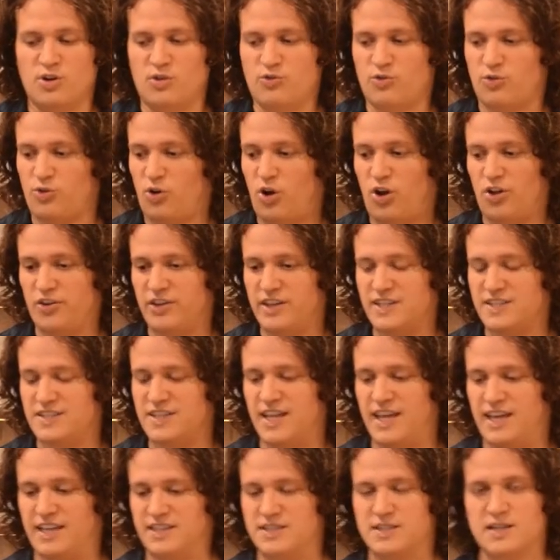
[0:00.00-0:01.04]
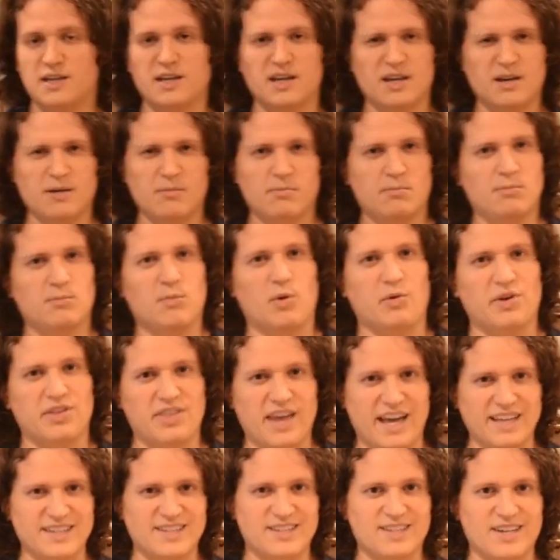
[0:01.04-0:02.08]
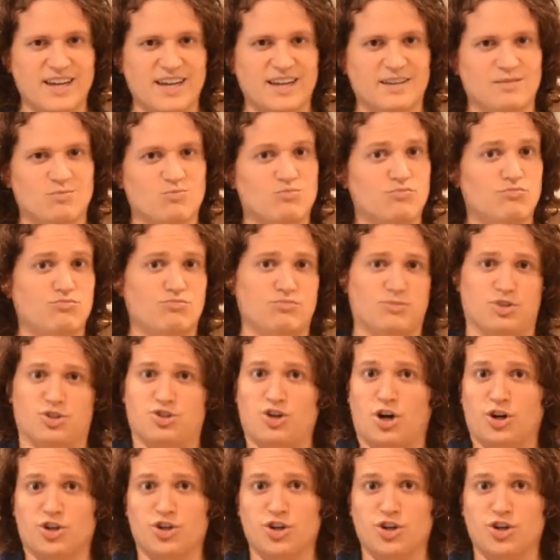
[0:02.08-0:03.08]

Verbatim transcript: for all these things. But with that said, let's start